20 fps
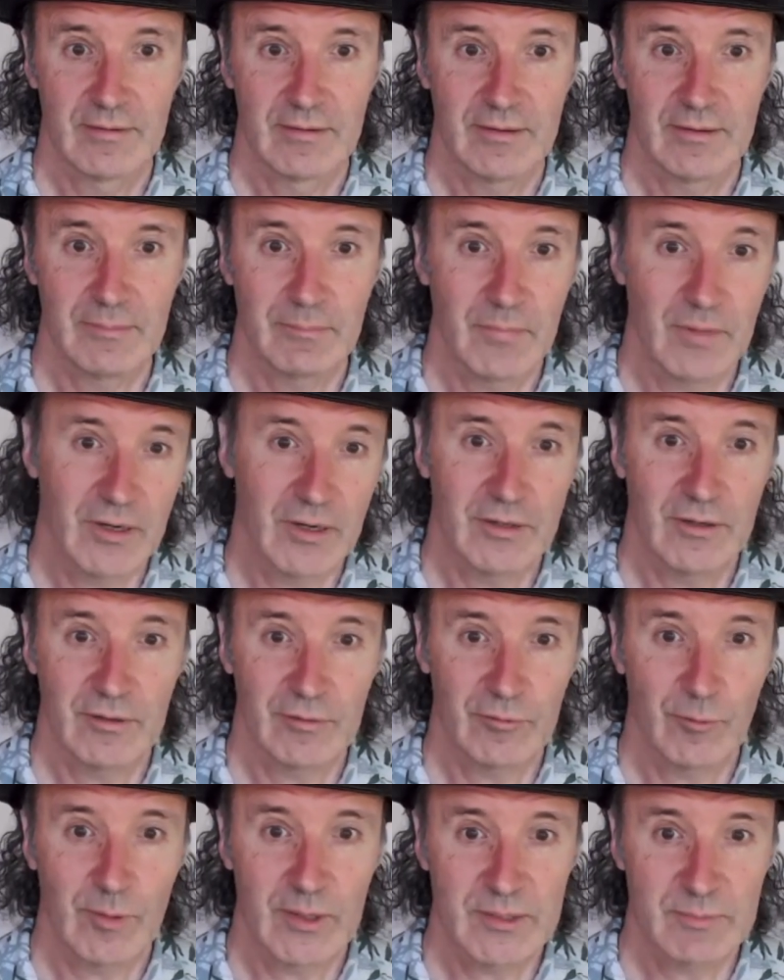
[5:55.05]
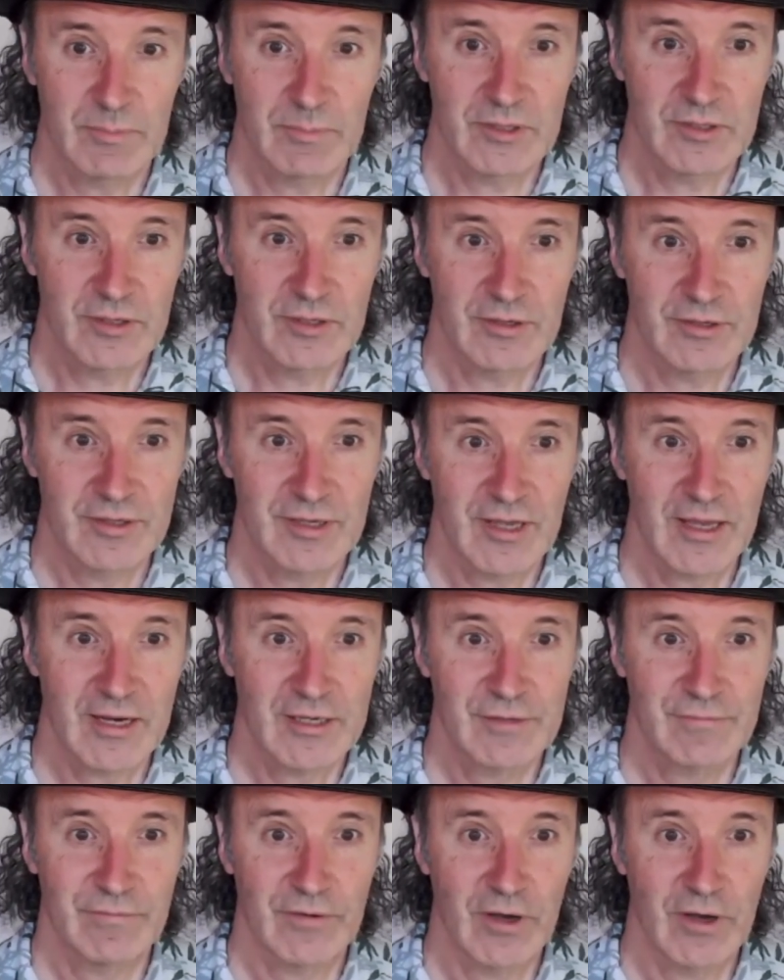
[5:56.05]
It might not always be so
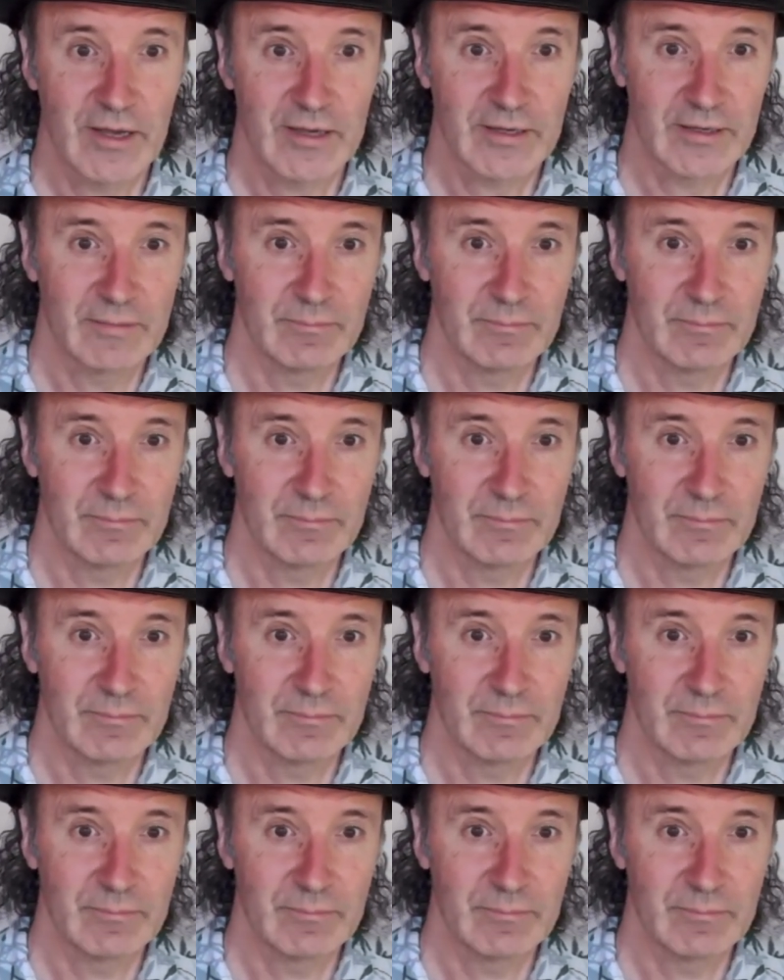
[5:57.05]
satisfying.